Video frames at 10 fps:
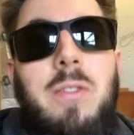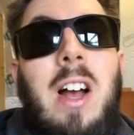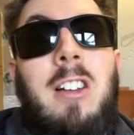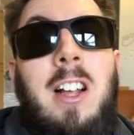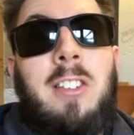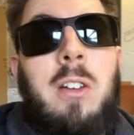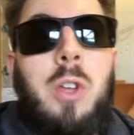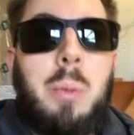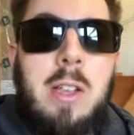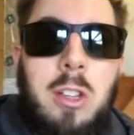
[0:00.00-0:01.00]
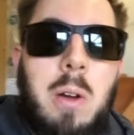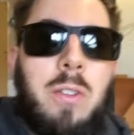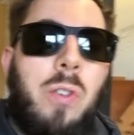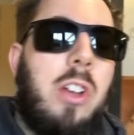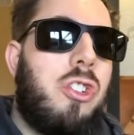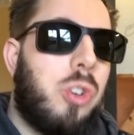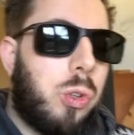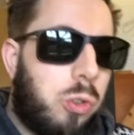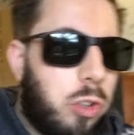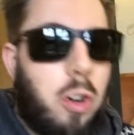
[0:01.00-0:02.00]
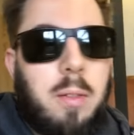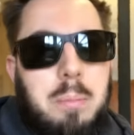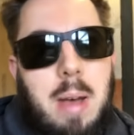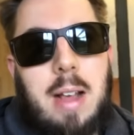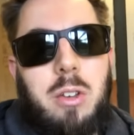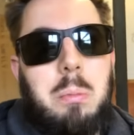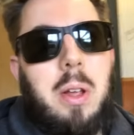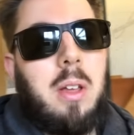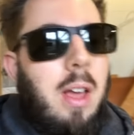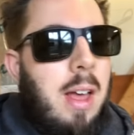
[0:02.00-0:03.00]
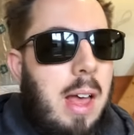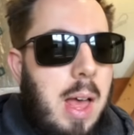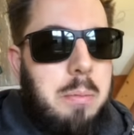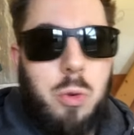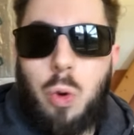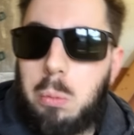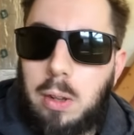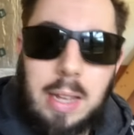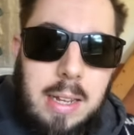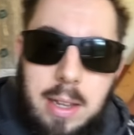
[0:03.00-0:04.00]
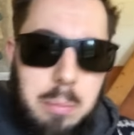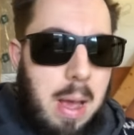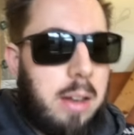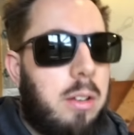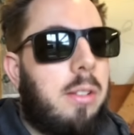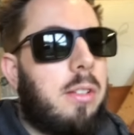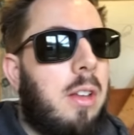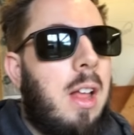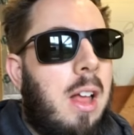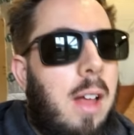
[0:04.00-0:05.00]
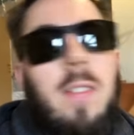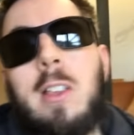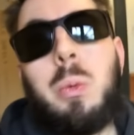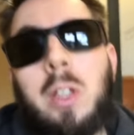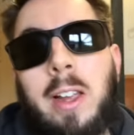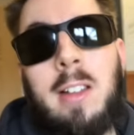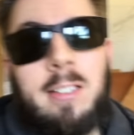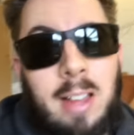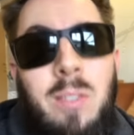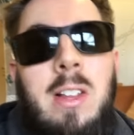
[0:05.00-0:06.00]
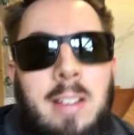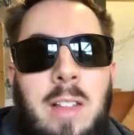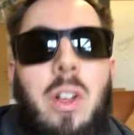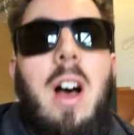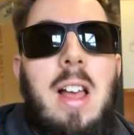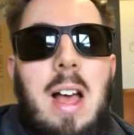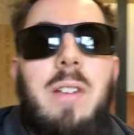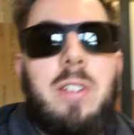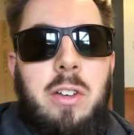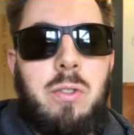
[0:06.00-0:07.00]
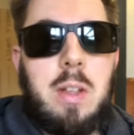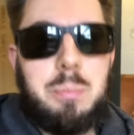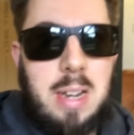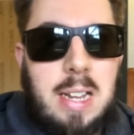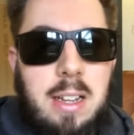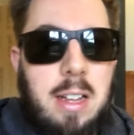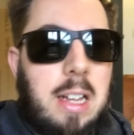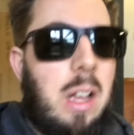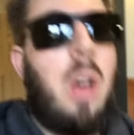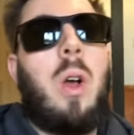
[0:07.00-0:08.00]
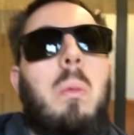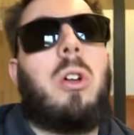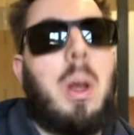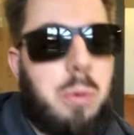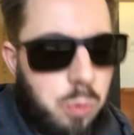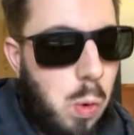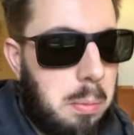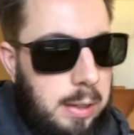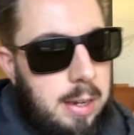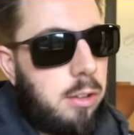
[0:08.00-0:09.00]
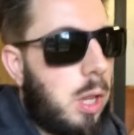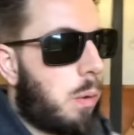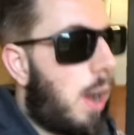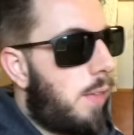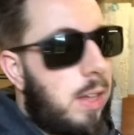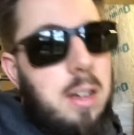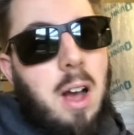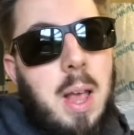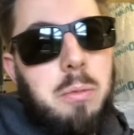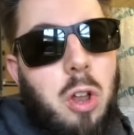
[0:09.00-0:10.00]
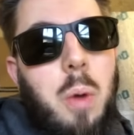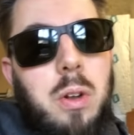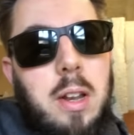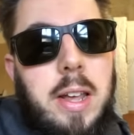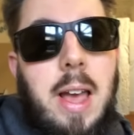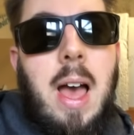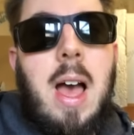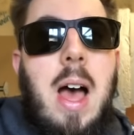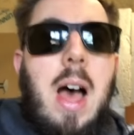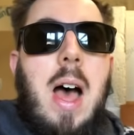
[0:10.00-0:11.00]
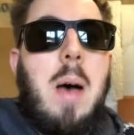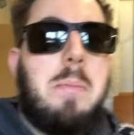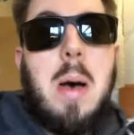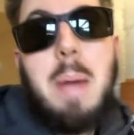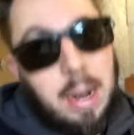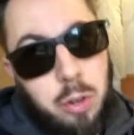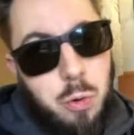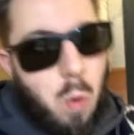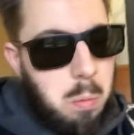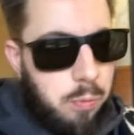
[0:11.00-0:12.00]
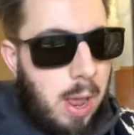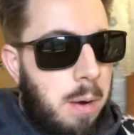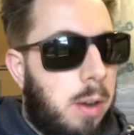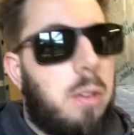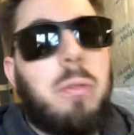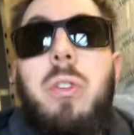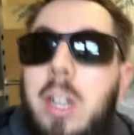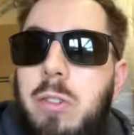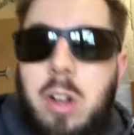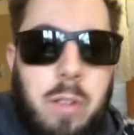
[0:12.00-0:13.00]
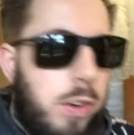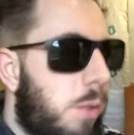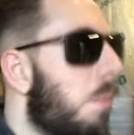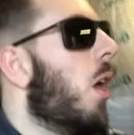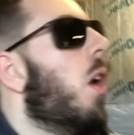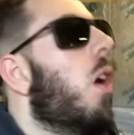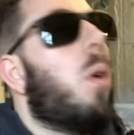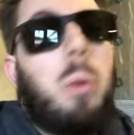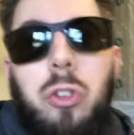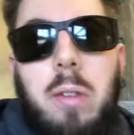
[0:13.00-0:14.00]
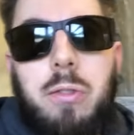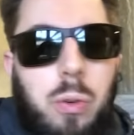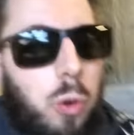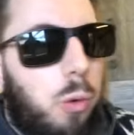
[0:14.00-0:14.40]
In fact, like I said a few weeks ago, I've only just gotten back to my normal eating patterns. And this week I can safely say that I have literally been eating what I would normally eat. So I think I am totally back to normal now and fully recovered, once and for